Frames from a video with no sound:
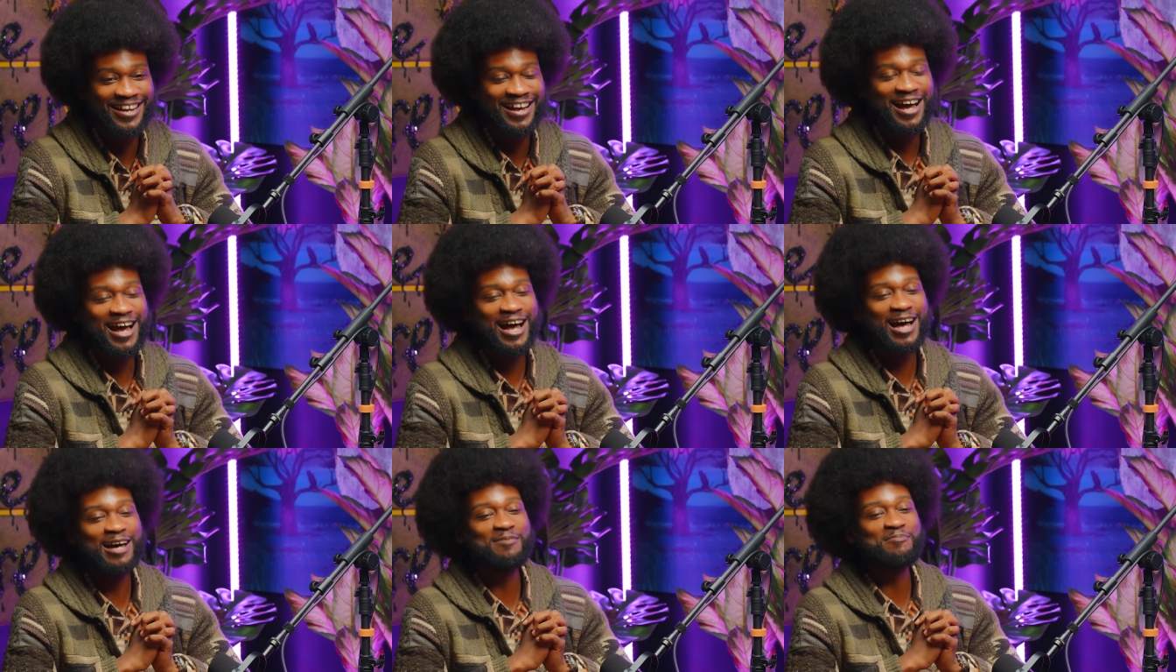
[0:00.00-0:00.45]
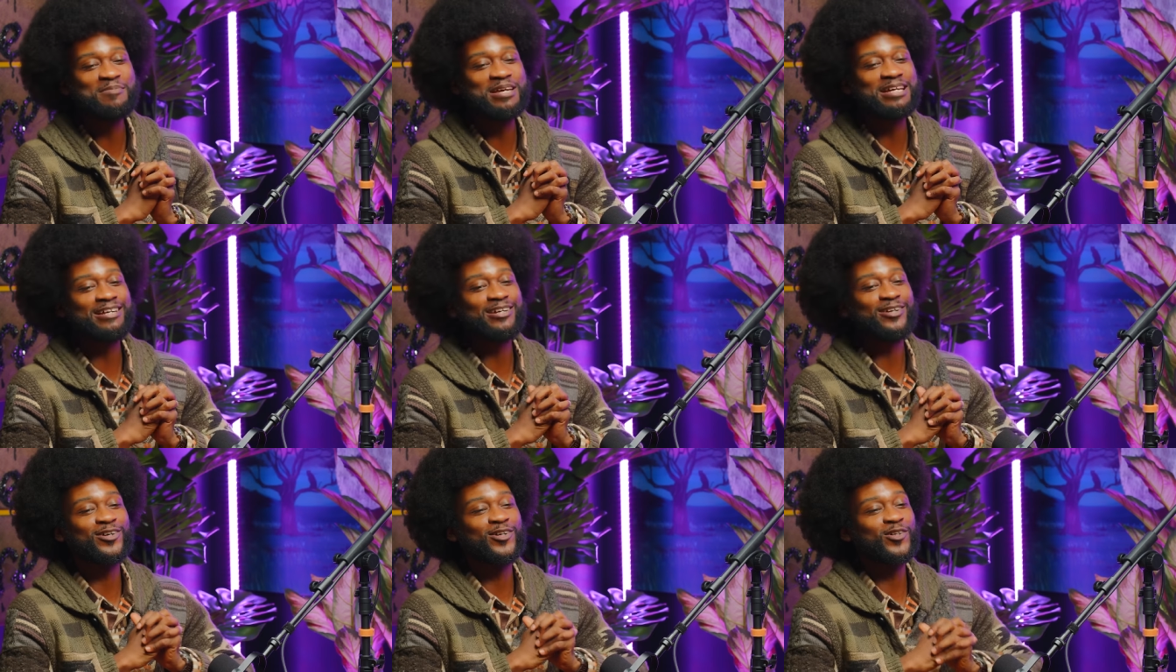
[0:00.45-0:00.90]
I'd
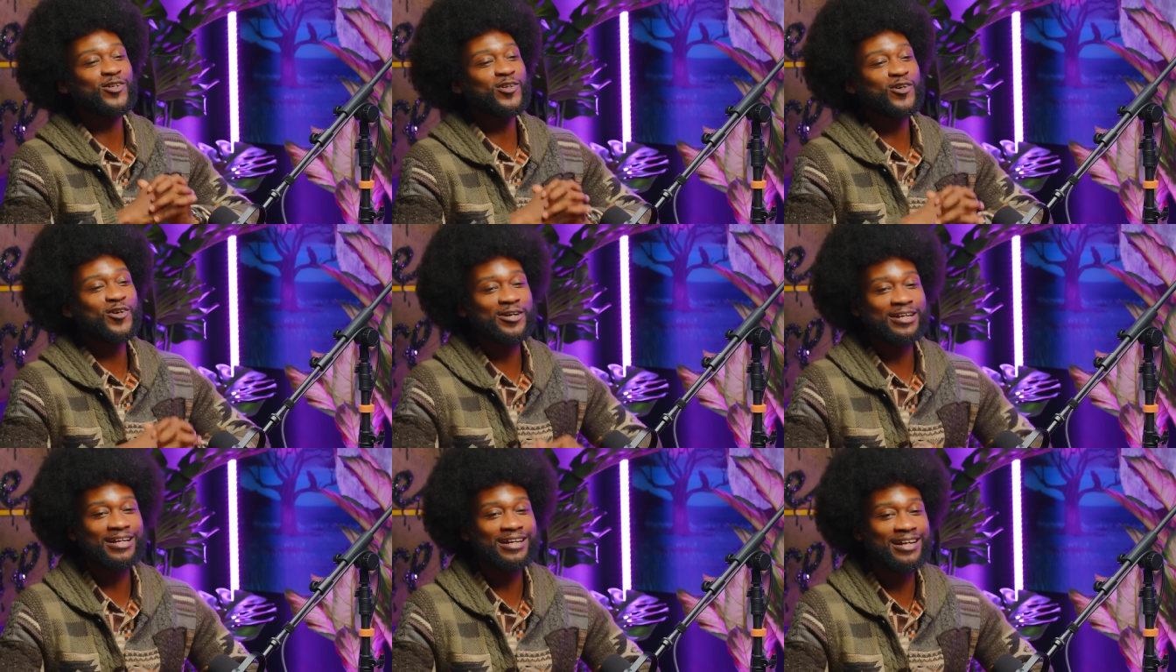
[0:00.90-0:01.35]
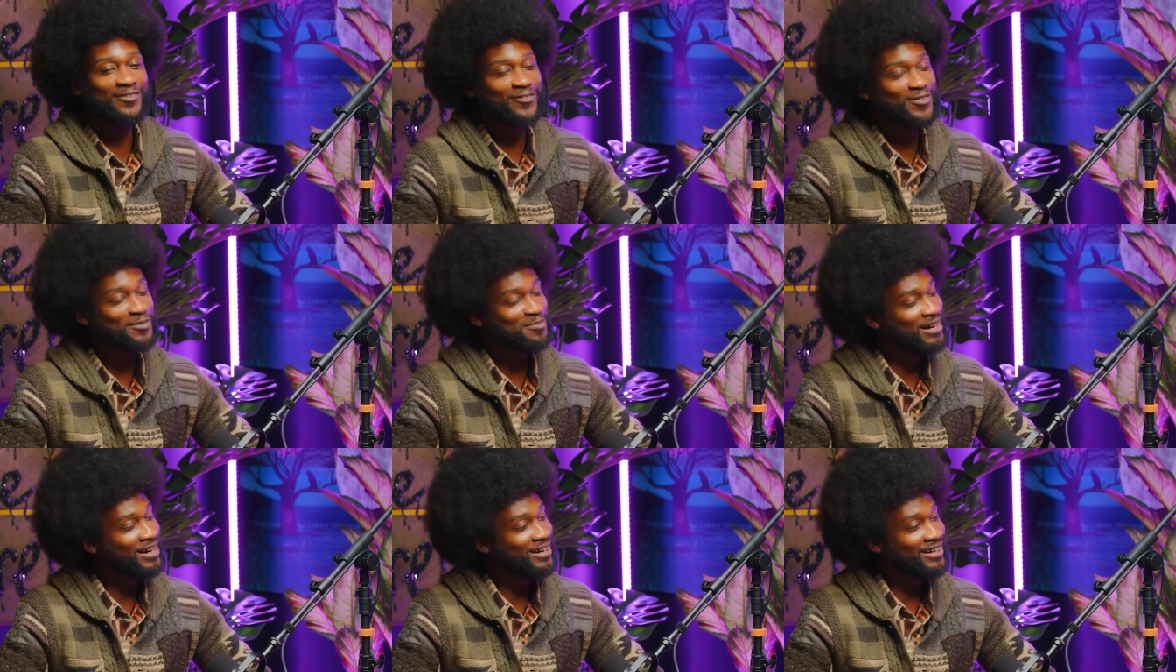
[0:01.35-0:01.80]
make it a law that
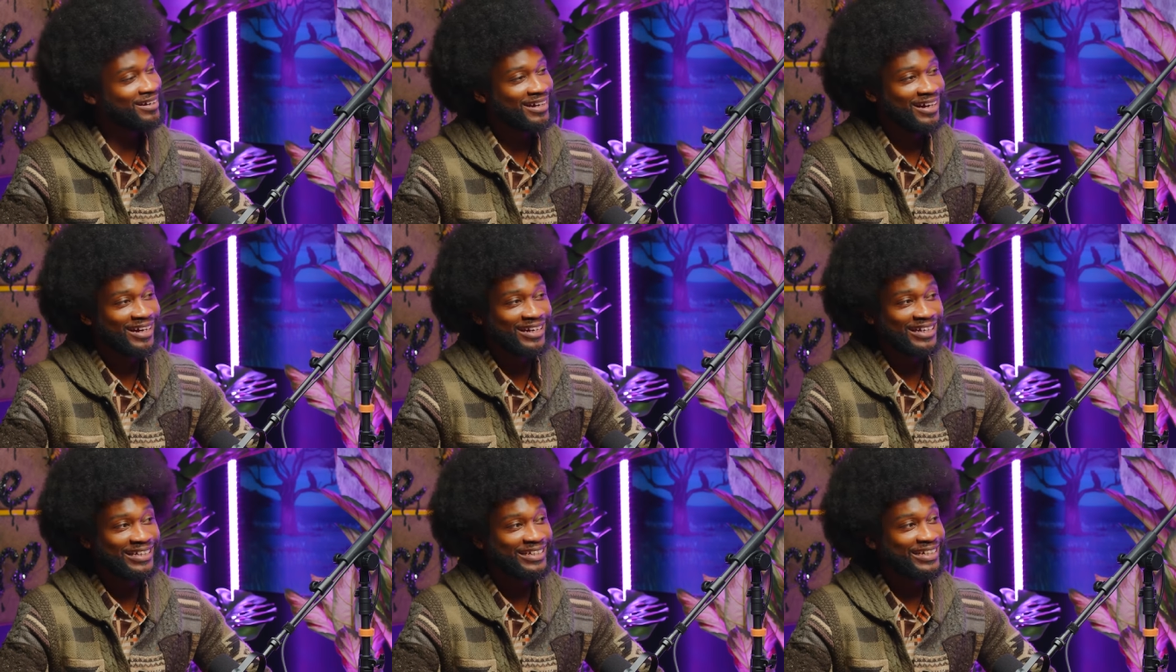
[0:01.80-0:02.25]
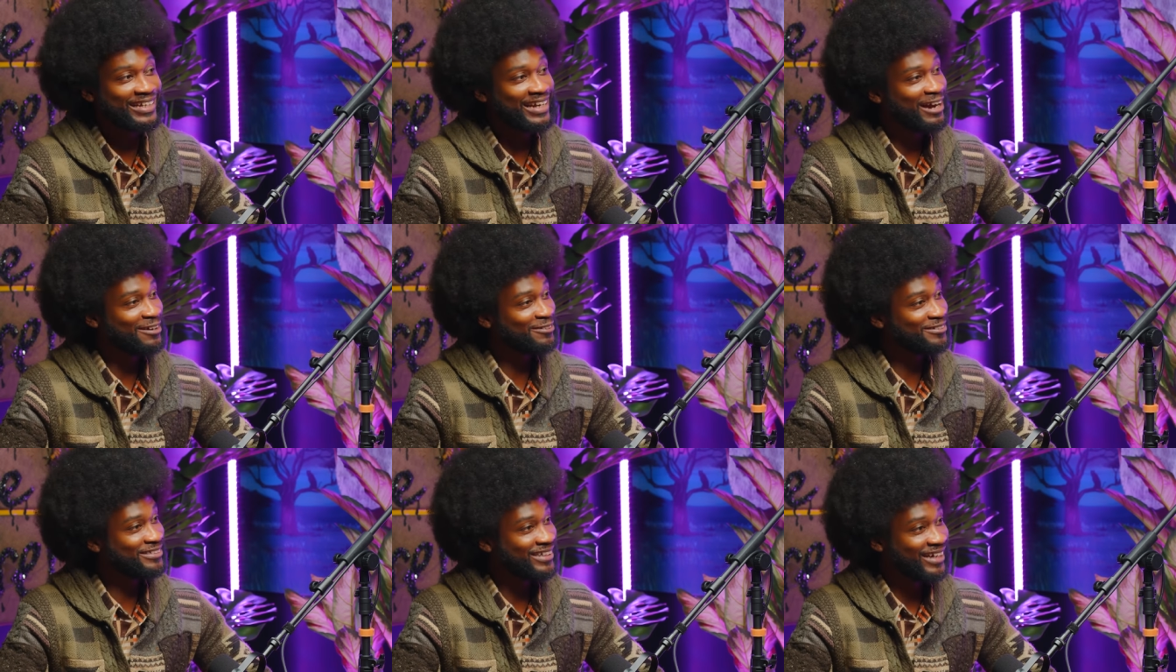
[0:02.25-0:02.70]
everybody got to get
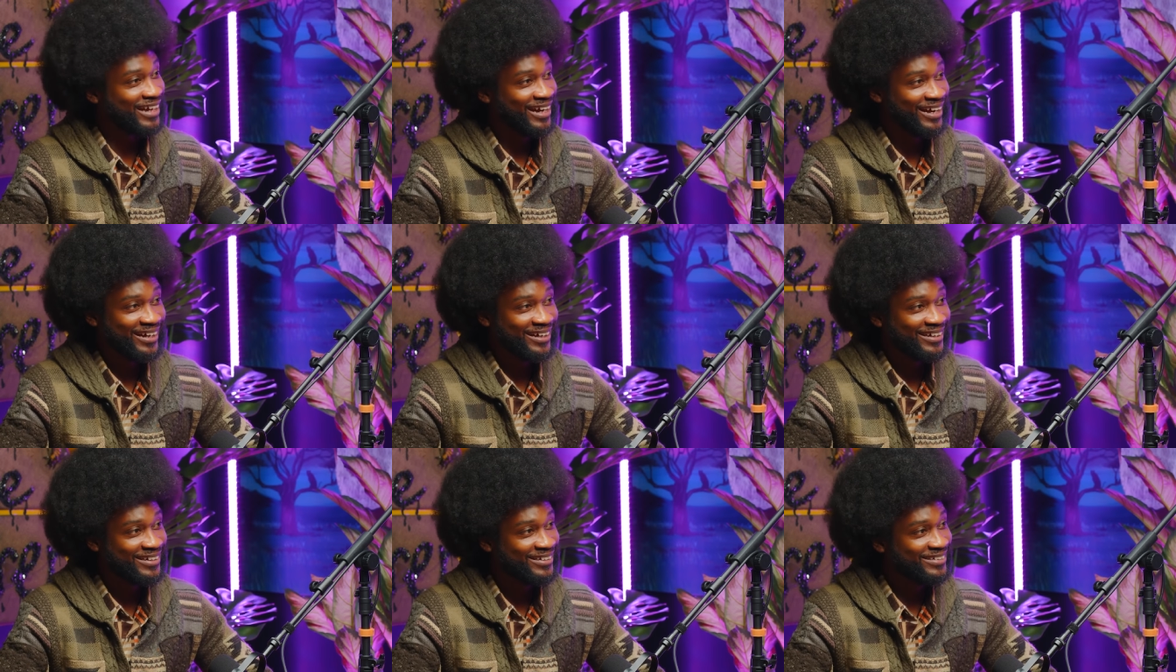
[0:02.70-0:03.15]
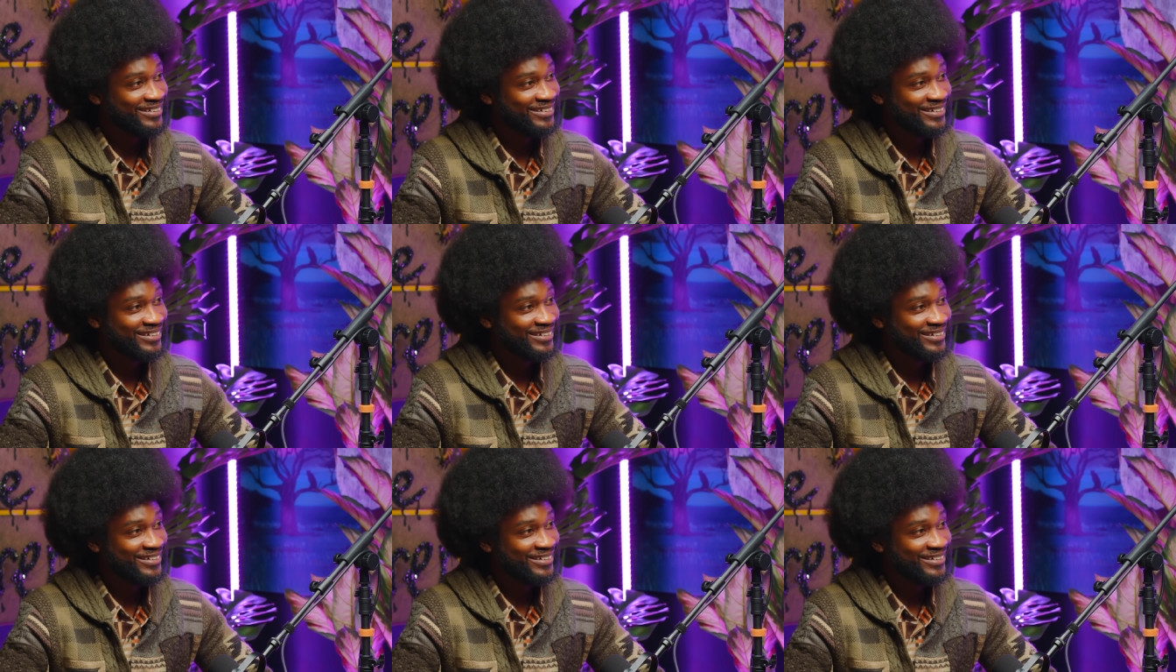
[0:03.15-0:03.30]
outside.